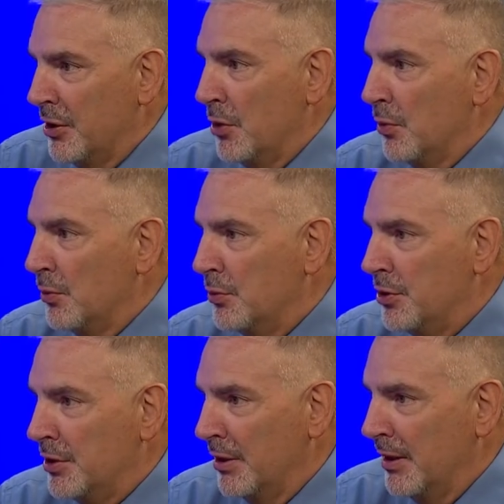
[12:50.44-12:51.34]

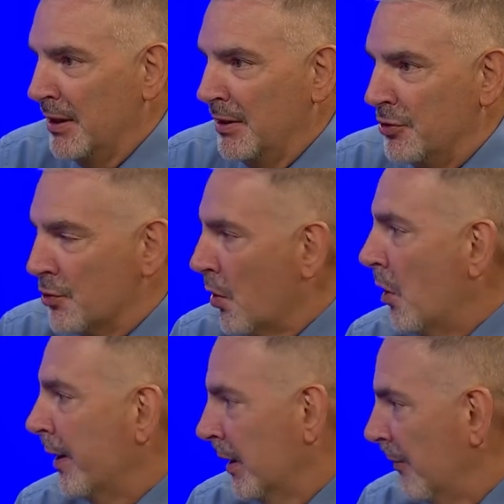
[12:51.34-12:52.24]
huge
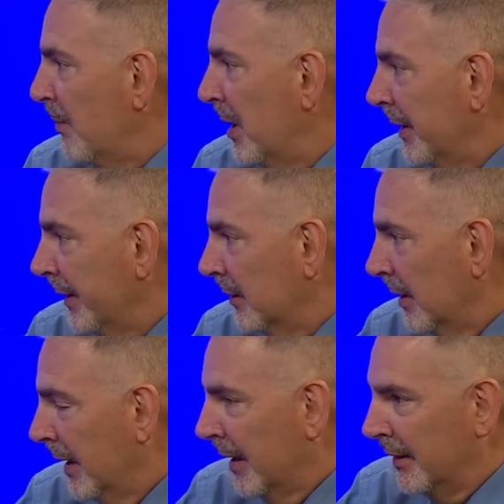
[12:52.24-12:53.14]
drawing of money.
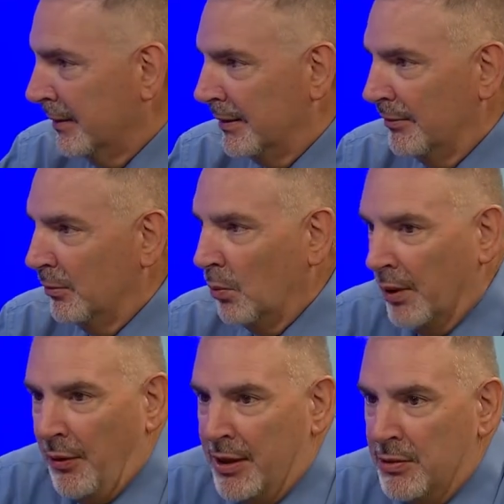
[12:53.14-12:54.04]
And
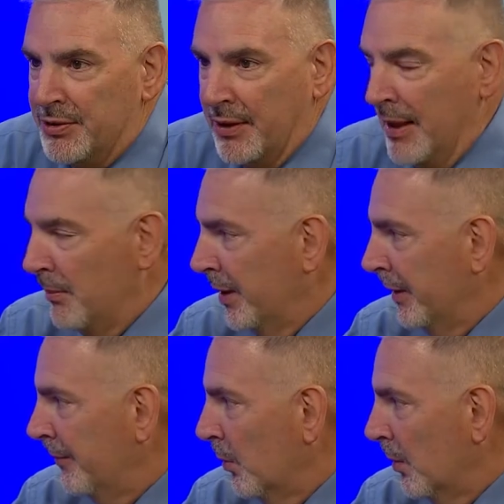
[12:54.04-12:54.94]
what are they using that
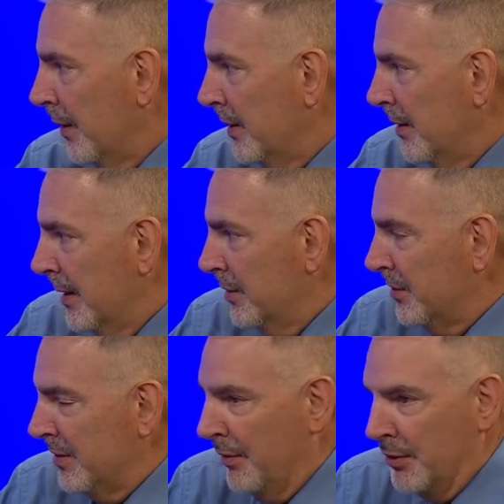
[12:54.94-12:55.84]
money for? They
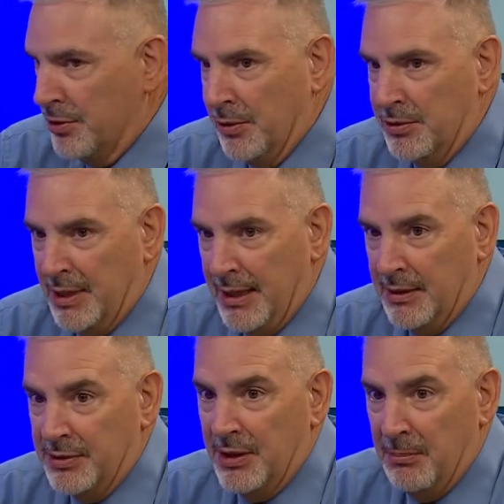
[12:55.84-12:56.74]
just see the church
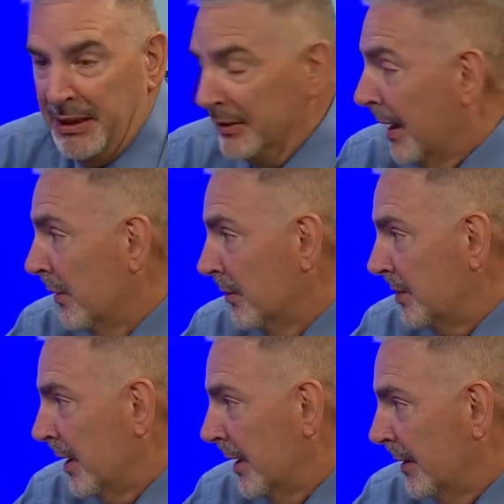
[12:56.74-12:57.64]
as a big dollar
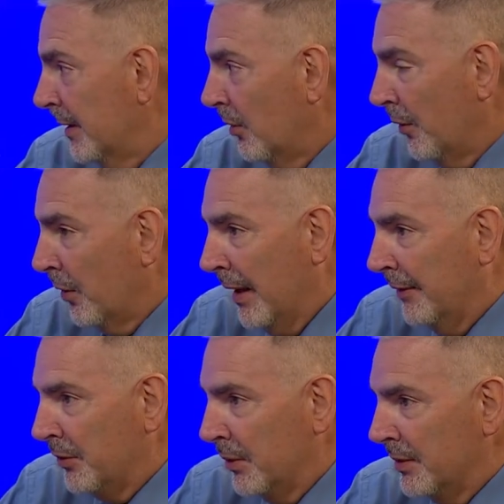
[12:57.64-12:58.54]
sign, and all they're
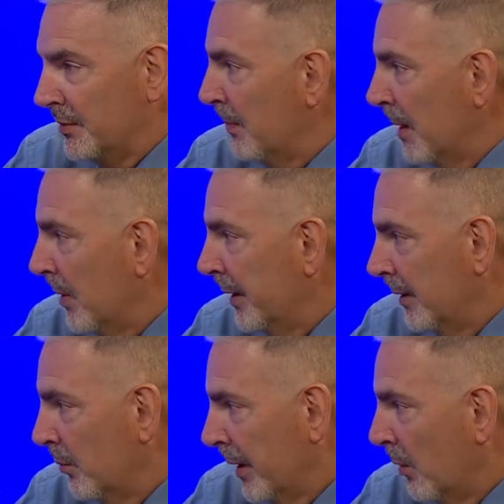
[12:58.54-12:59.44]
after is my
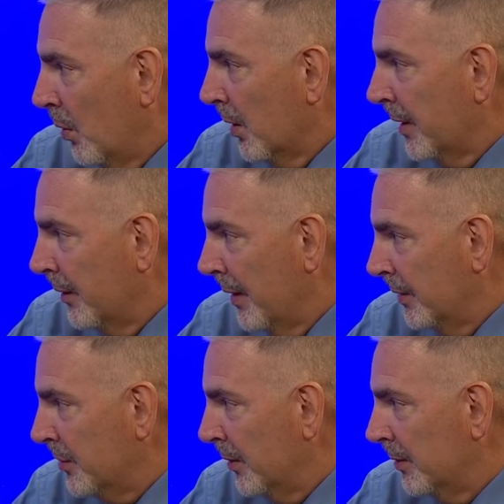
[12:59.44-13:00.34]
money when I walk into
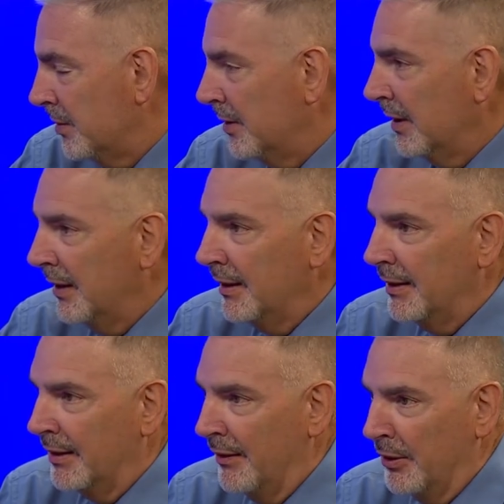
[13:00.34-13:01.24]
that church.
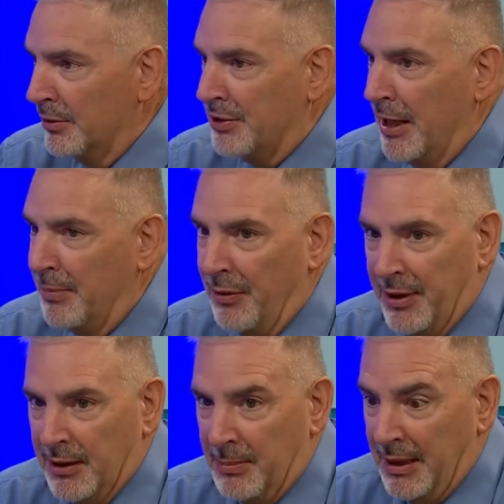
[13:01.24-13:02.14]
They don't stop and
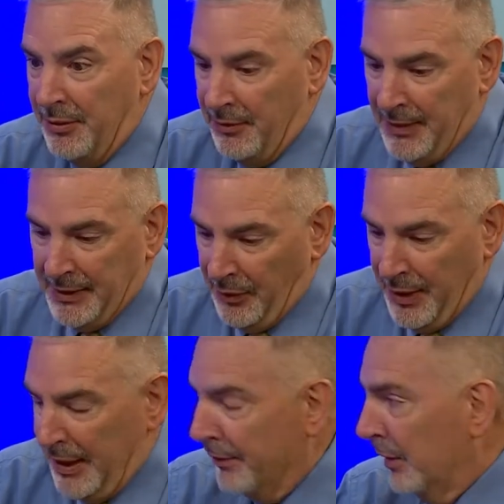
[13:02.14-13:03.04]
think about the fact that
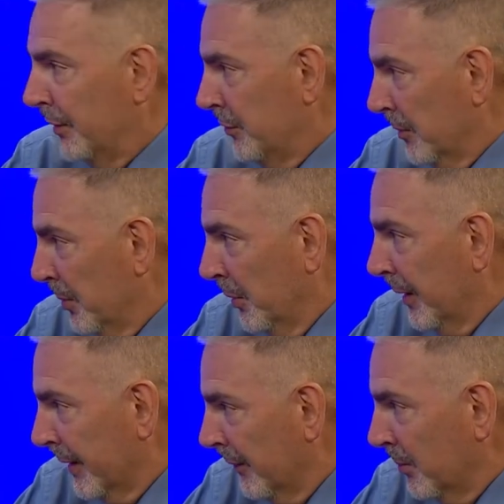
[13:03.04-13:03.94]
they have an electric bill
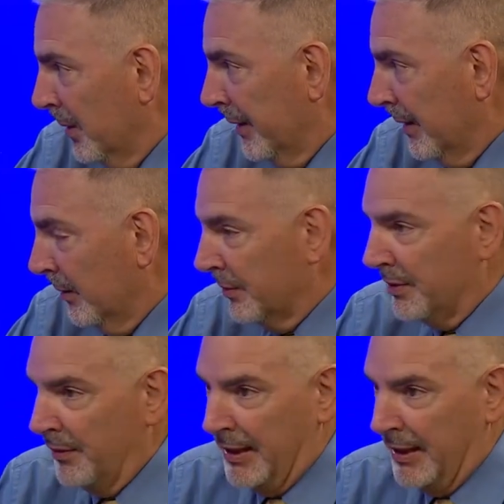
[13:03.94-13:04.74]
like everybody else, and